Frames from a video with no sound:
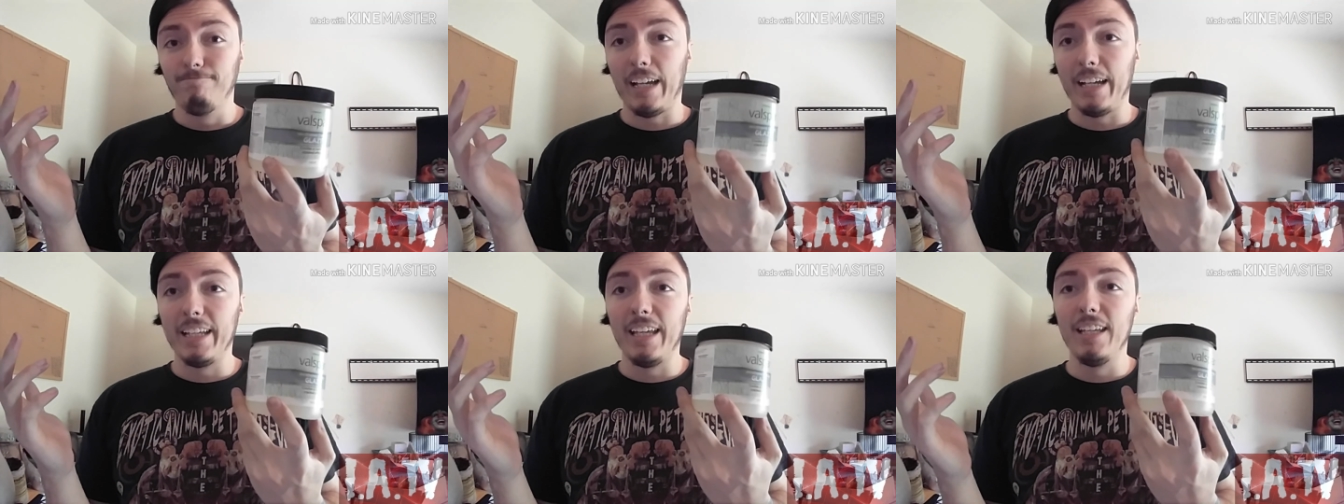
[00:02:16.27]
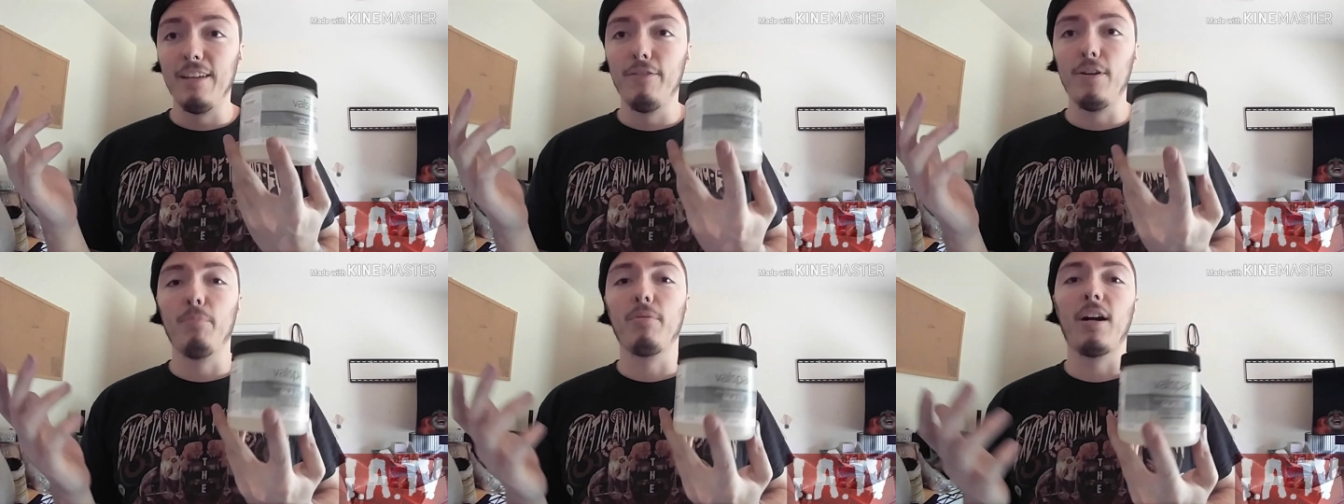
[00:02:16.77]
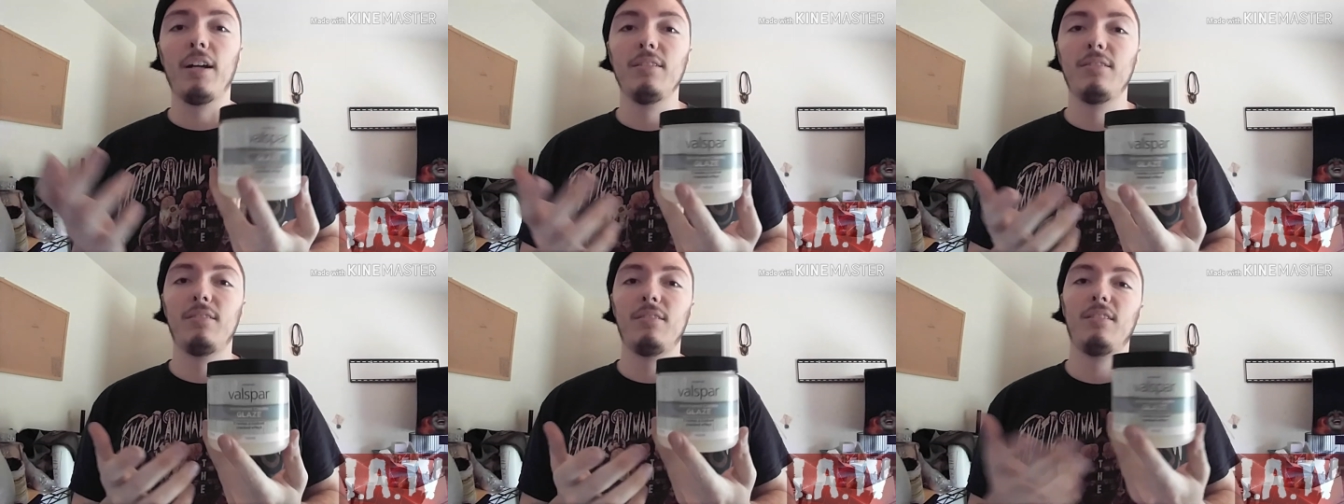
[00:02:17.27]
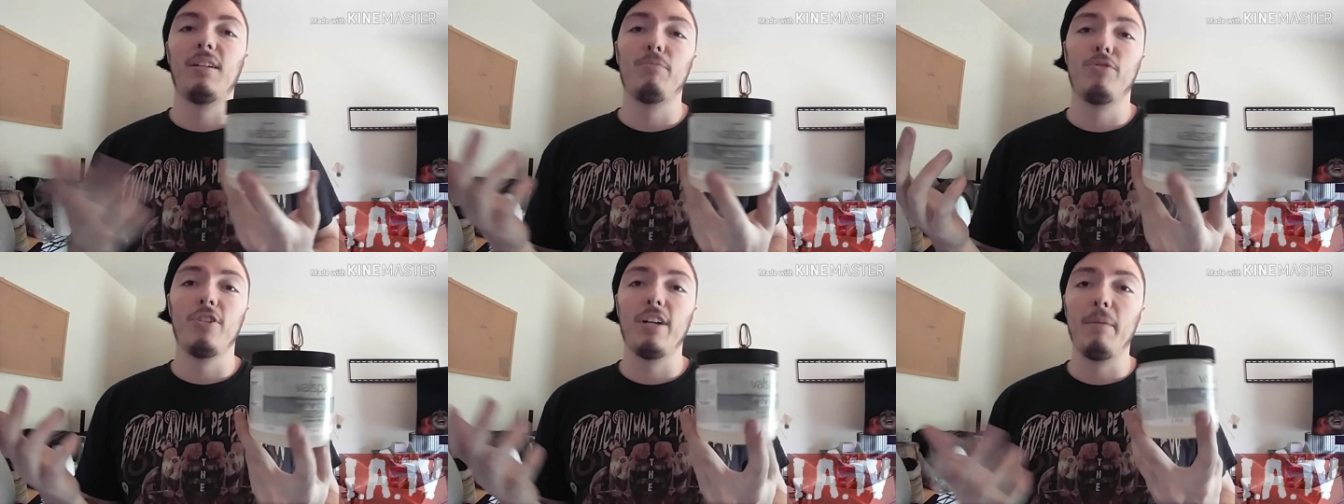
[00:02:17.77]
I can't give you a price. I'm
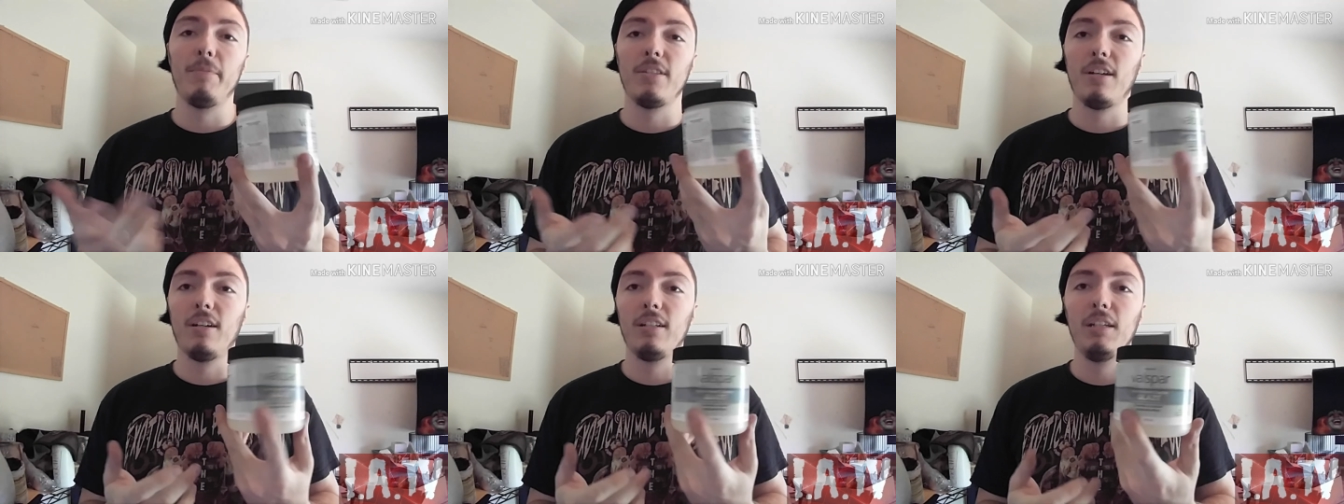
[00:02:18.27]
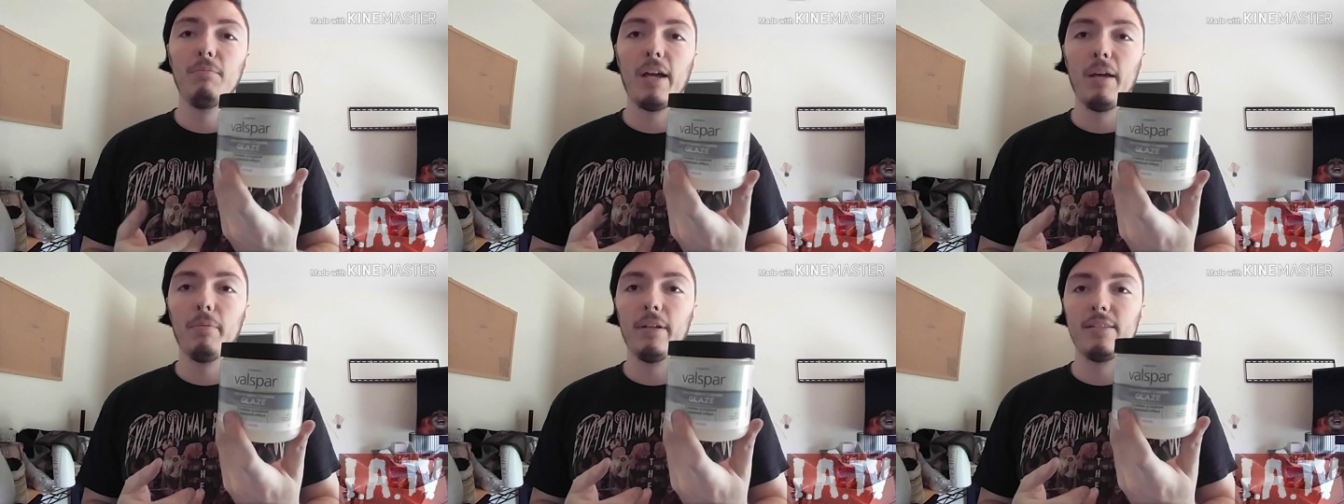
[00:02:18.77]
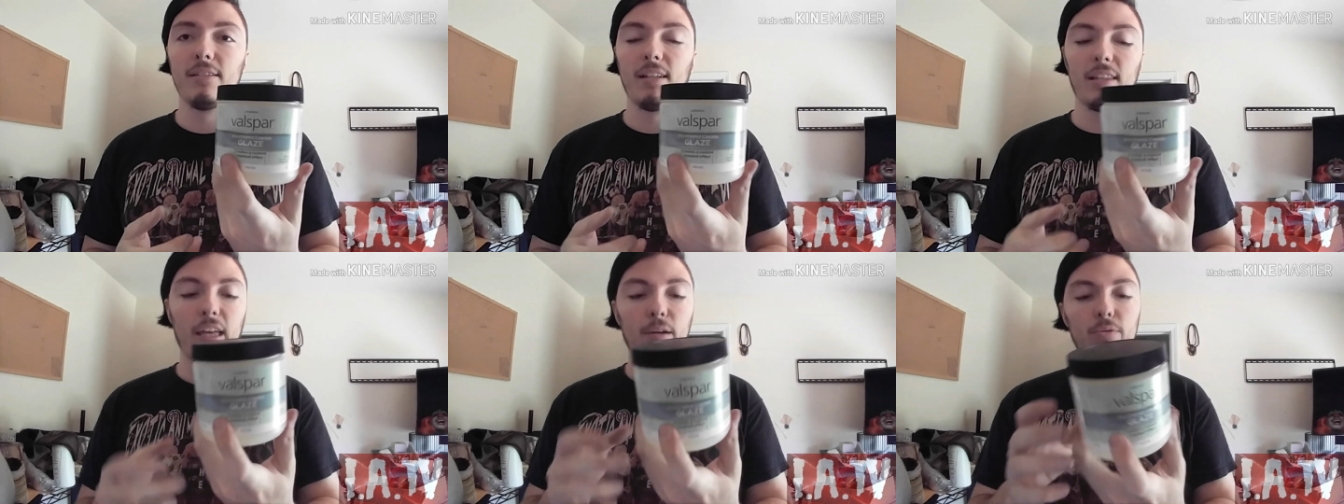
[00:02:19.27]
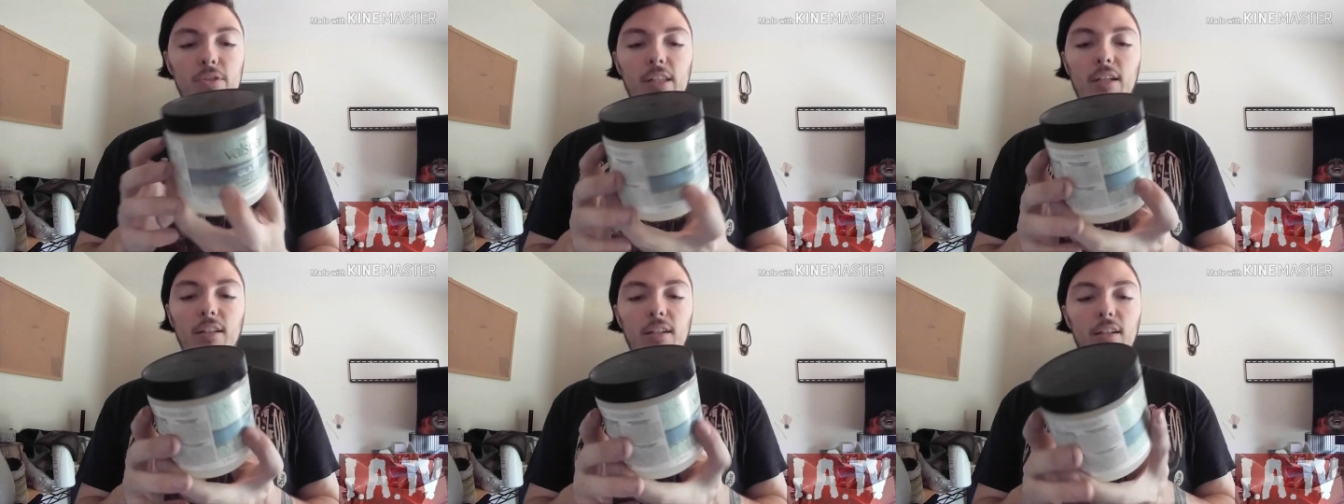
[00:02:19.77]
sure Amazon, eBay, places like that will
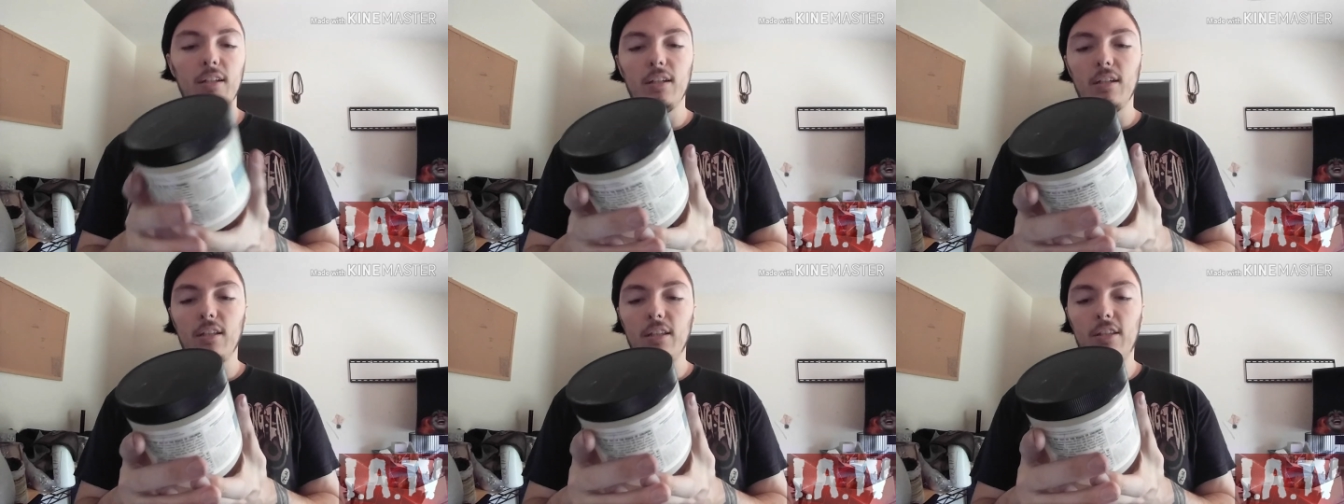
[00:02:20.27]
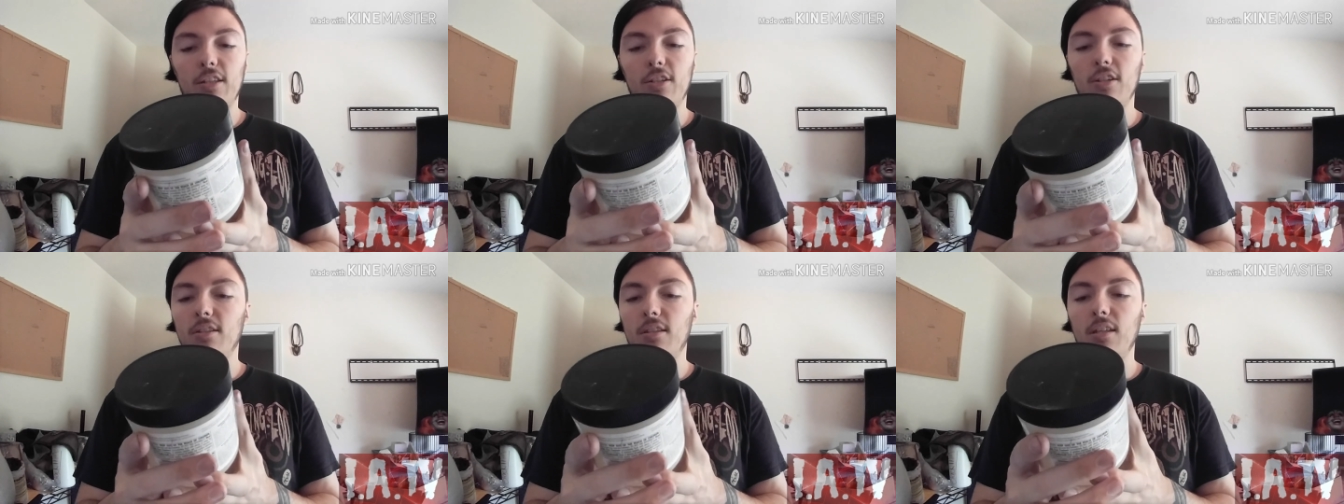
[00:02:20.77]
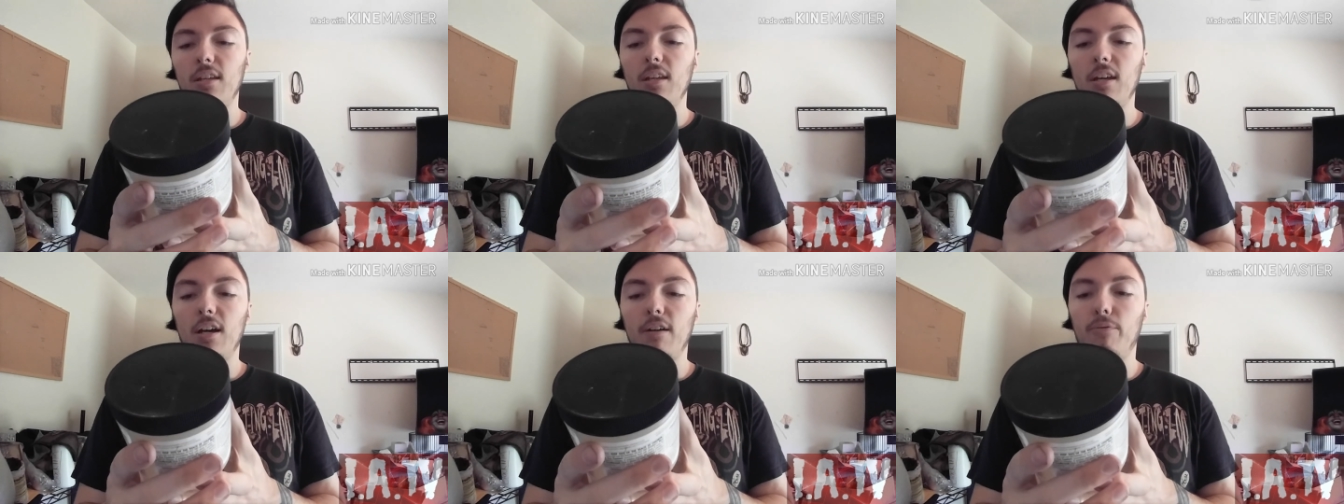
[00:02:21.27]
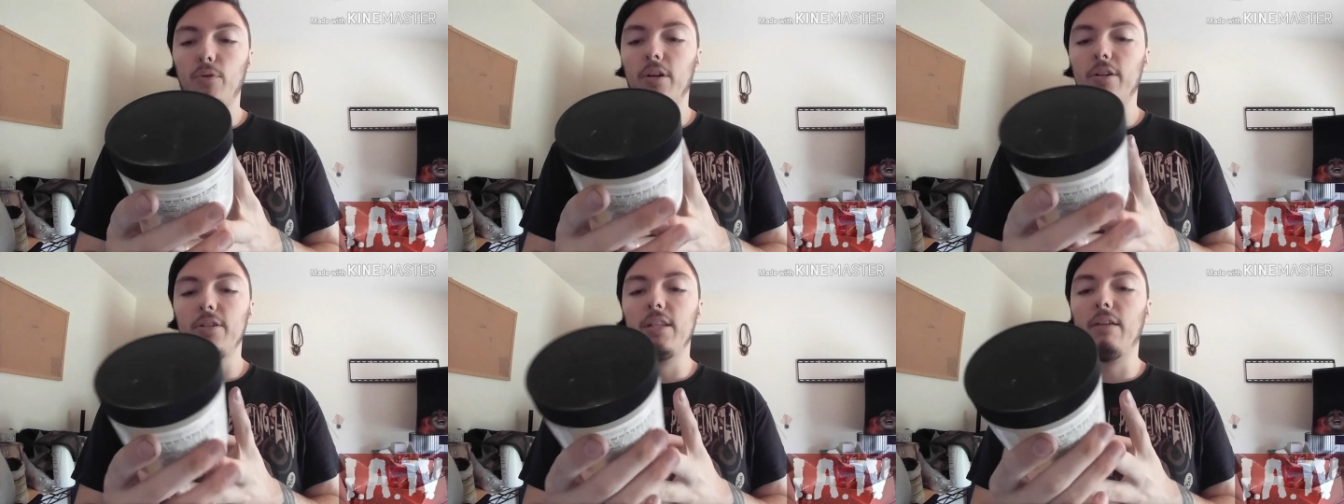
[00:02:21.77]
sell it. This is just the
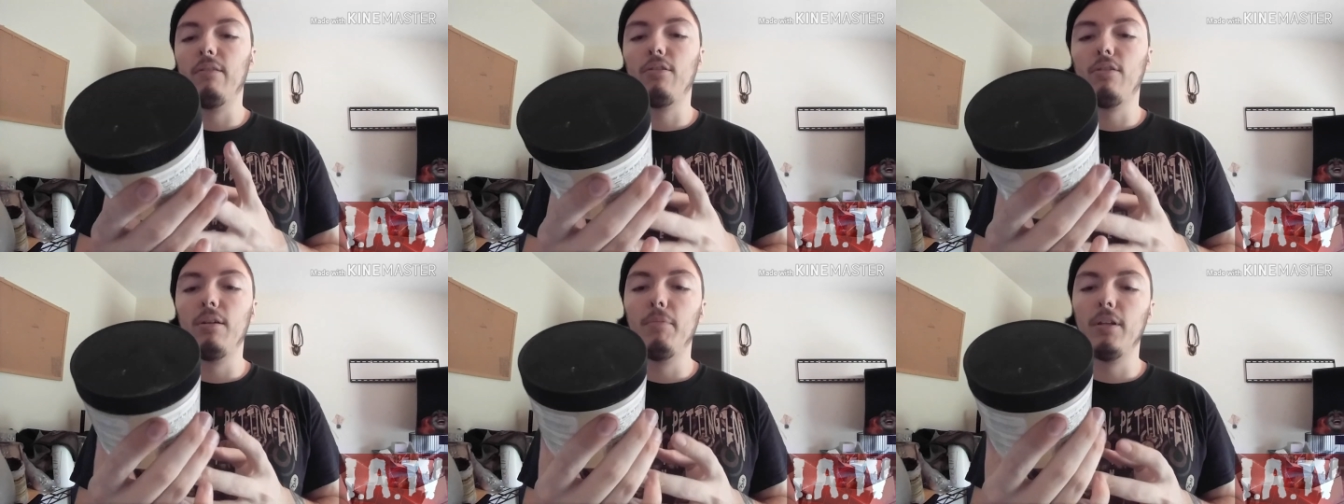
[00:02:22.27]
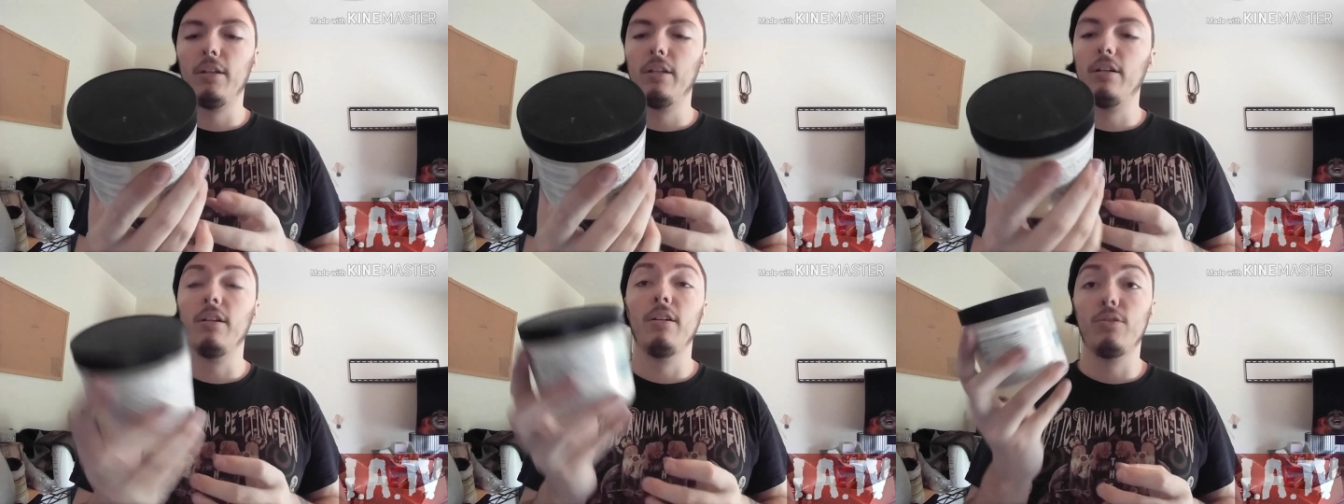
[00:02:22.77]
473 milliliter.